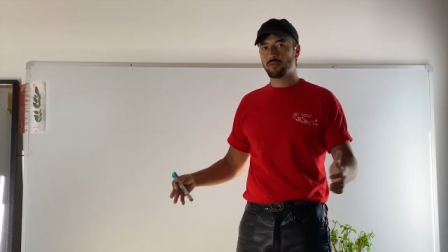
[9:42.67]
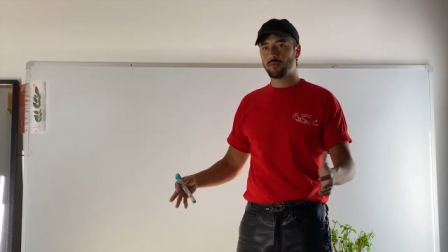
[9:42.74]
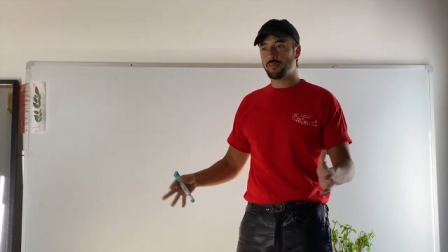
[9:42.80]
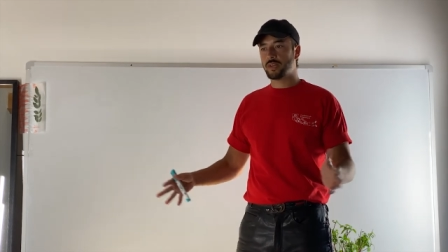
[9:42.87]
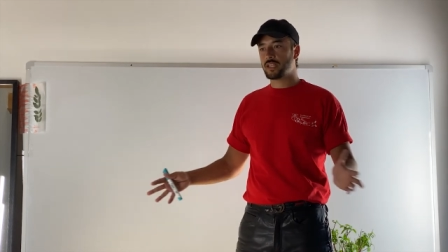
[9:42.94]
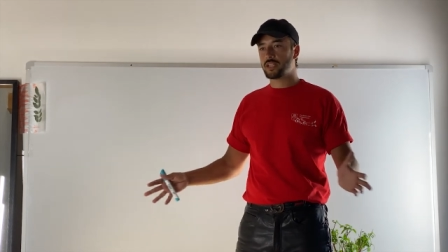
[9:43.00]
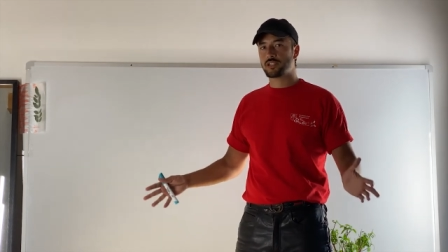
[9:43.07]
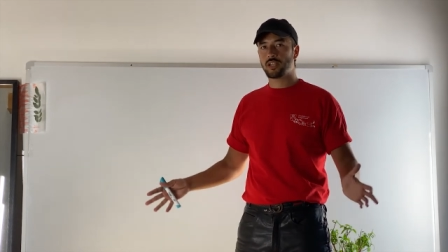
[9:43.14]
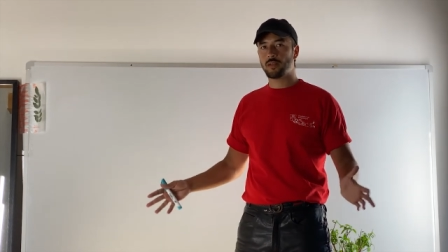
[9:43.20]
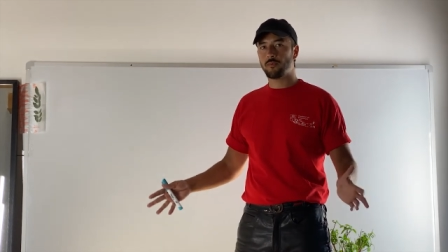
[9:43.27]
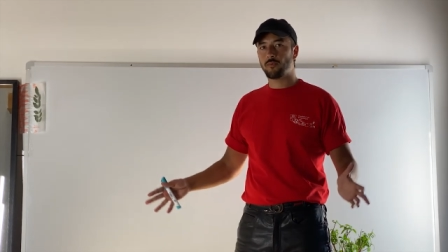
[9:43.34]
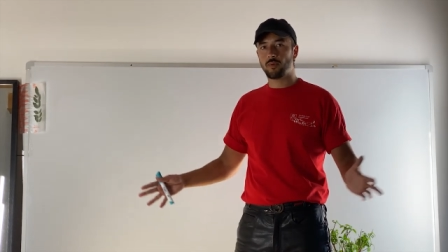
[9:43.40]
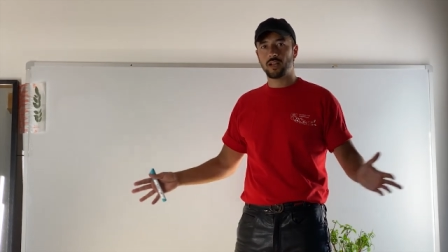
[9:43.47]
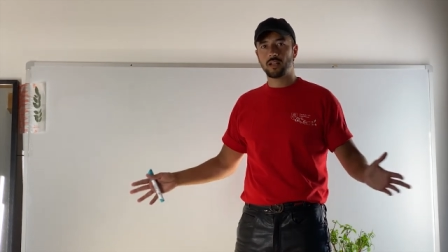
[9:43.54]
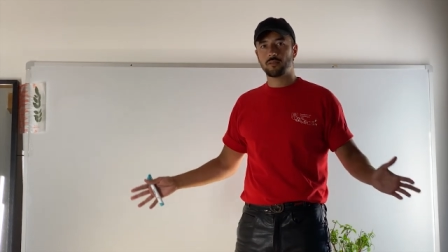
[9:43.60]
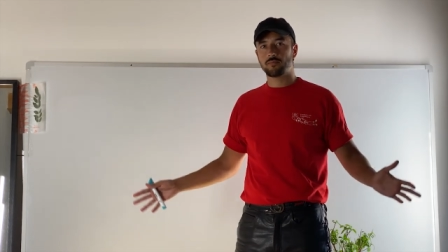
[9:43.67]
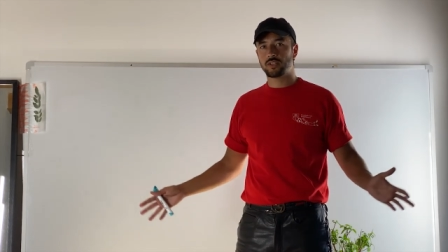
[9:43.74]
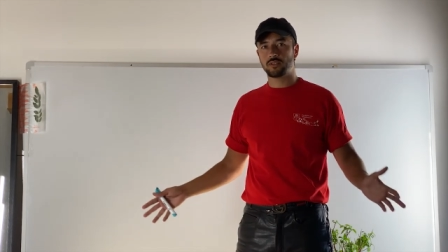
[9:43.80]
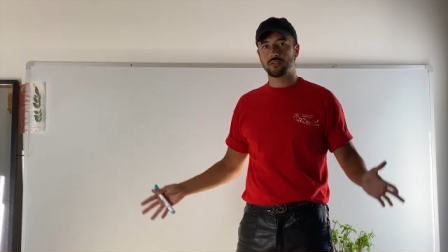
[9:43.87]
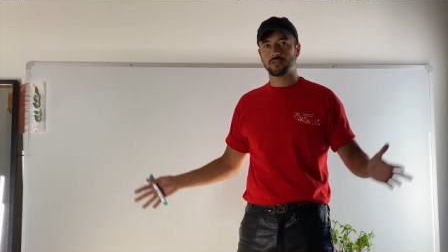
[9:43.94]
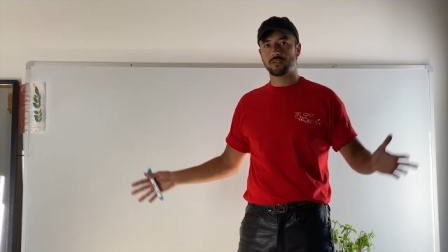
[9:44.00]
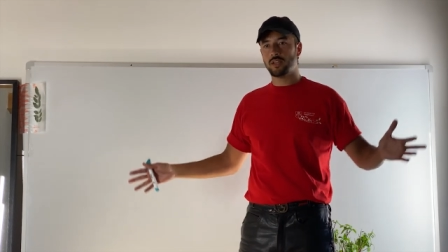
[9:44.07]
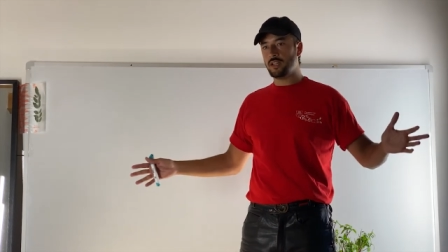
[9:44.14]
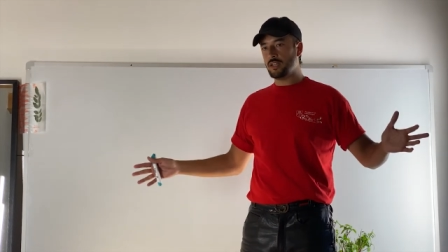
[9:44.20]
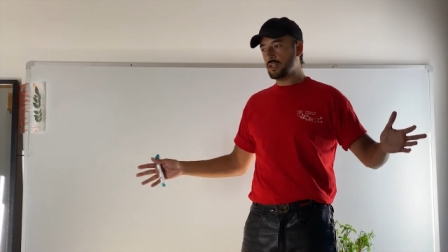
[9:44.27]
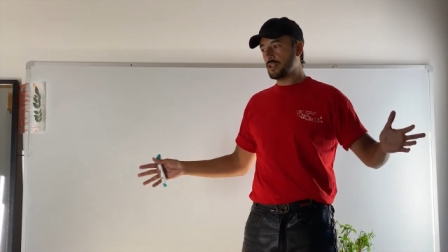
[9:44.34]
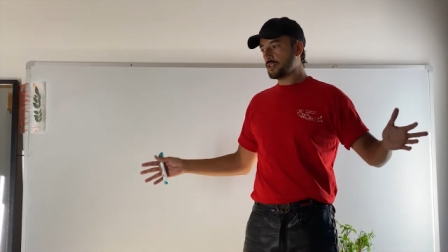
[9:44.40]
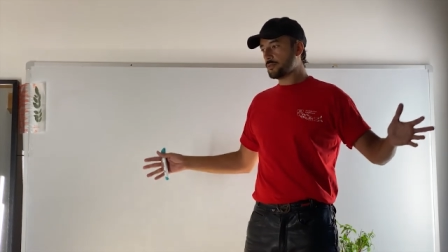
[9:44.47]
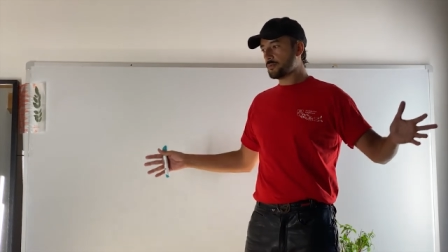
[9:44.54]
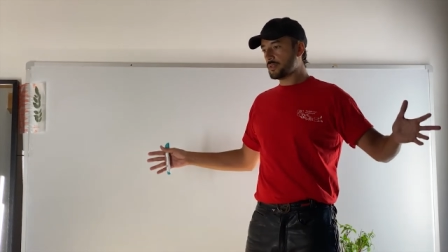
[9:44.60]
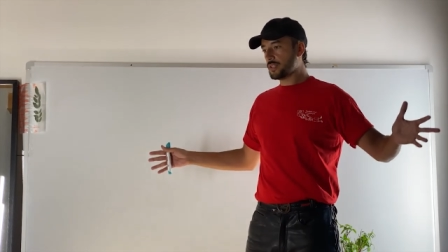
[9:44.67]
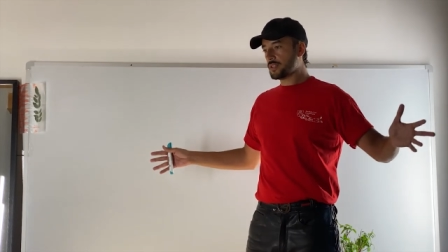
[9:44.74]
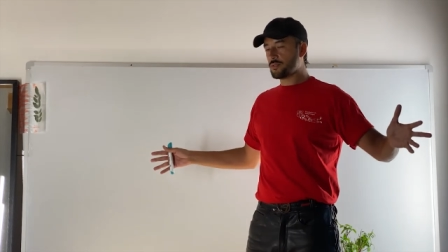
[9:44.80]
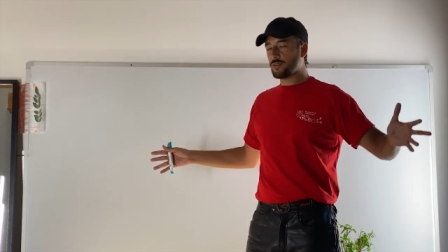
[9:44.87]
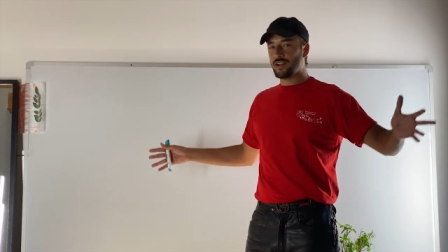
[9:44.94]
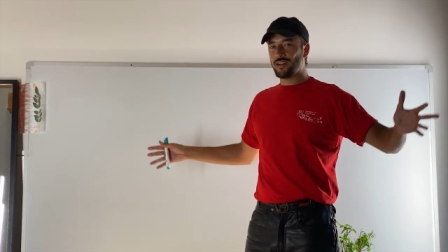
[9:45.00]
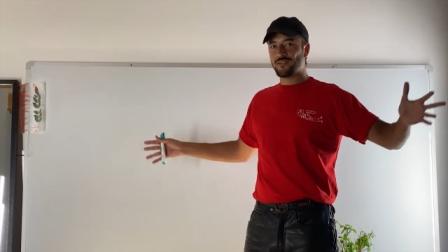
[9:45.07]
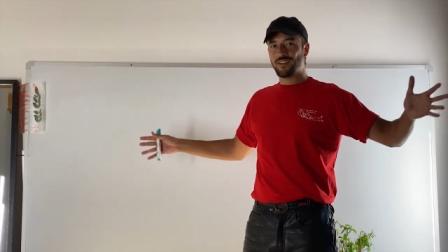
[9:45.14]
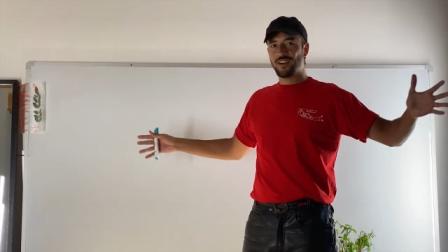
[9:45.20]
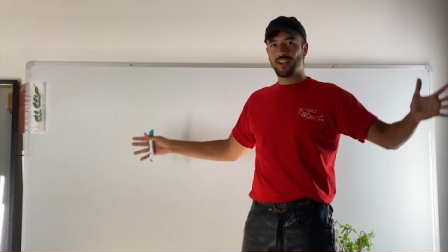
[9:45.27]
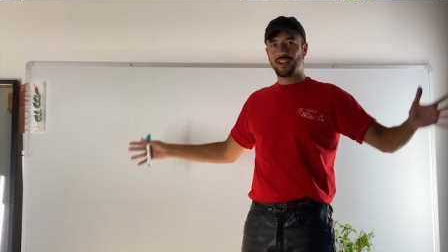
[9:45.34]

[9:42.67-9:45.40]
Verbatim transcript: to manage them well because you would need to have